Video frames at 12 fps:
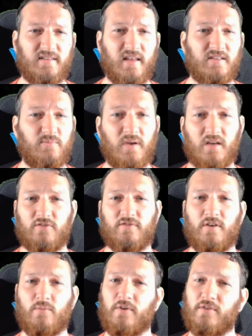that's
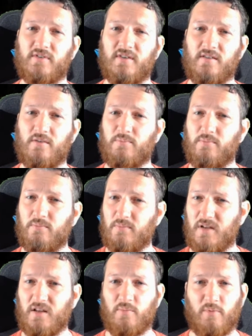bigotry, where you'll see the
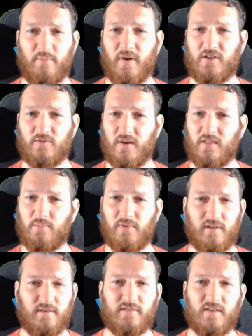media perpetuate the
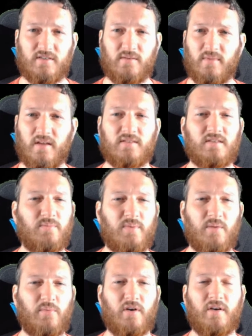belief system that some
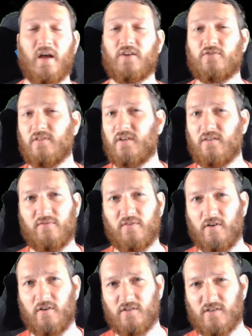people are naturally
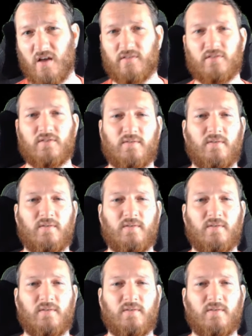inferior to others.